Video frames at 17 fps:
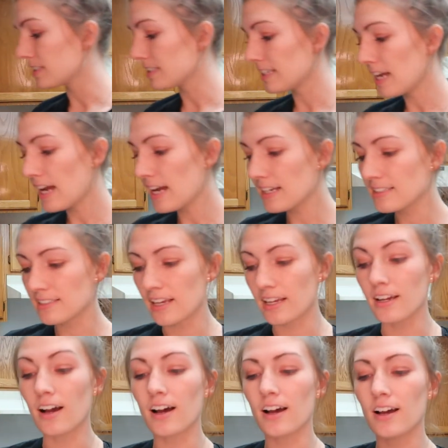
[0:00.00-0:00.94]
snacks,
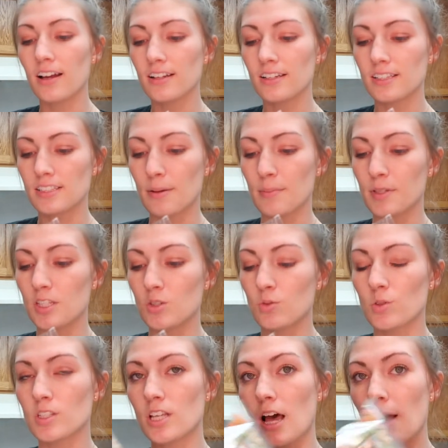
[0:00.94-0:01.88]
I got some of
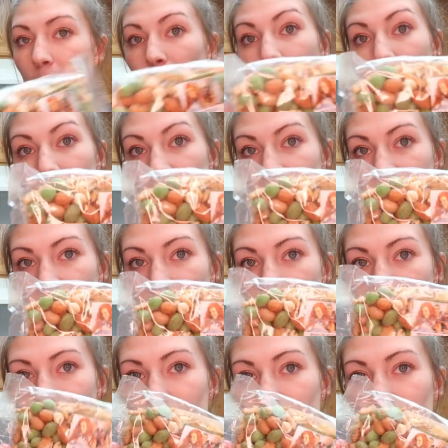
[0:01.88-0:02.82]
this wasabi mix that
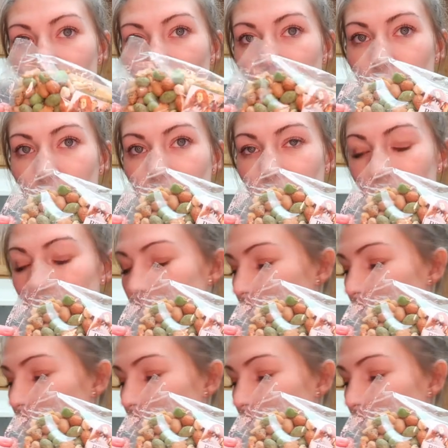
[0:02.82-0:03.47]
looks really yummy.